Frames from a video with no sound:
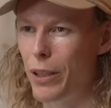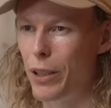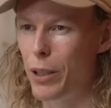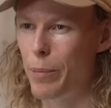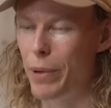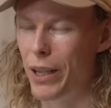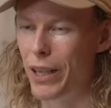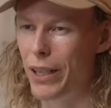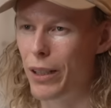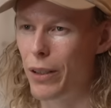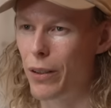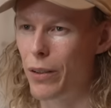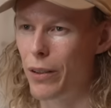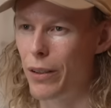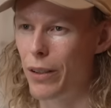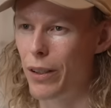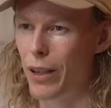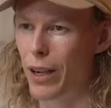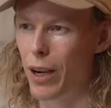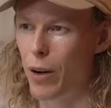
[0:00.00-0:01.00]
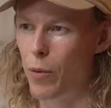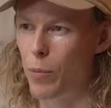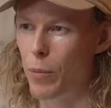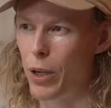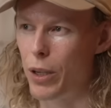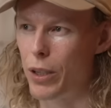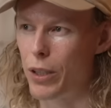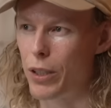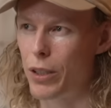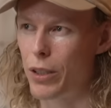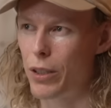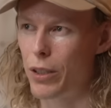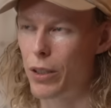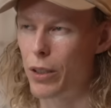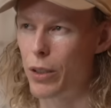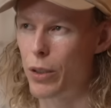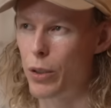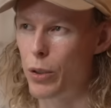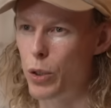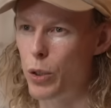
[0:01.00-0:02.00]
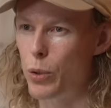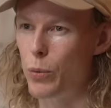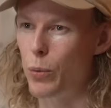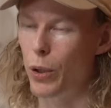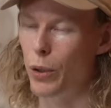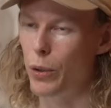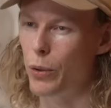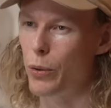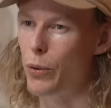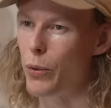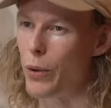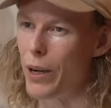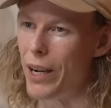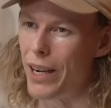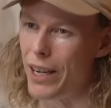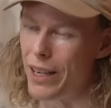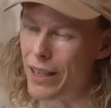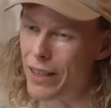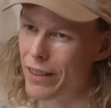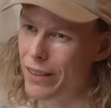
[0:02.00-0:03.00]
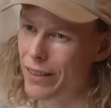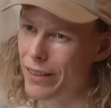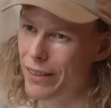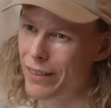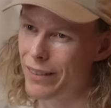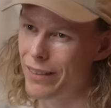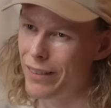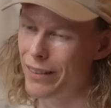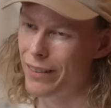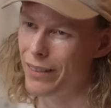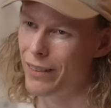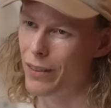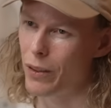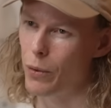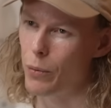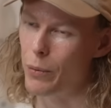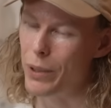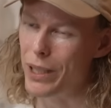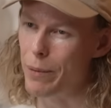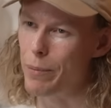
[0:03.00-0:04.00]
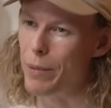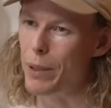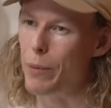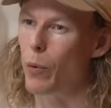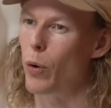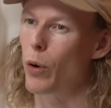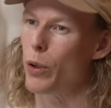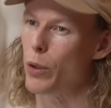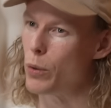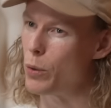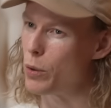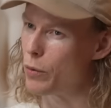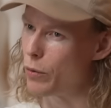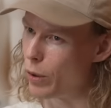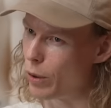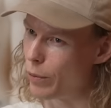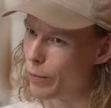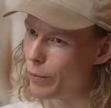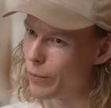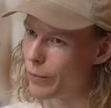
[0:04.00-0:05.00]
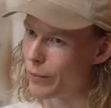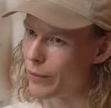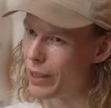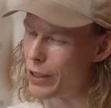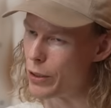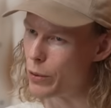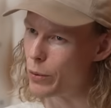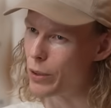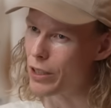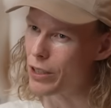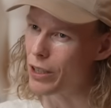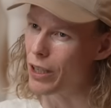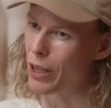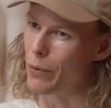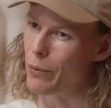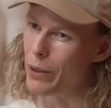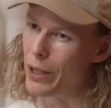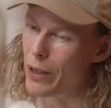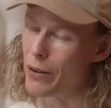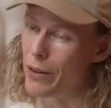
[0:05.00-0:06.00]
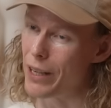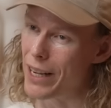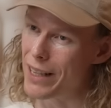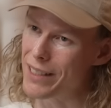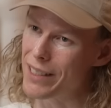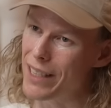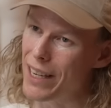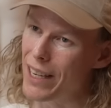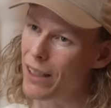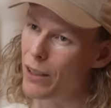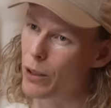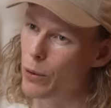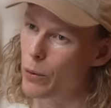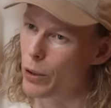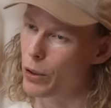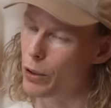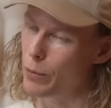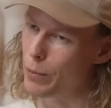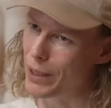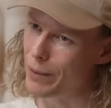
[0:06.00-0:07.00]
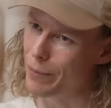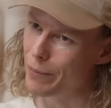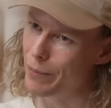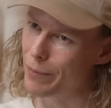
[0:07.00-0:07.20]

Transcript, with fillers: Depending on how much you want to trade, we can be more useful. And you decide where on that scale you want to be.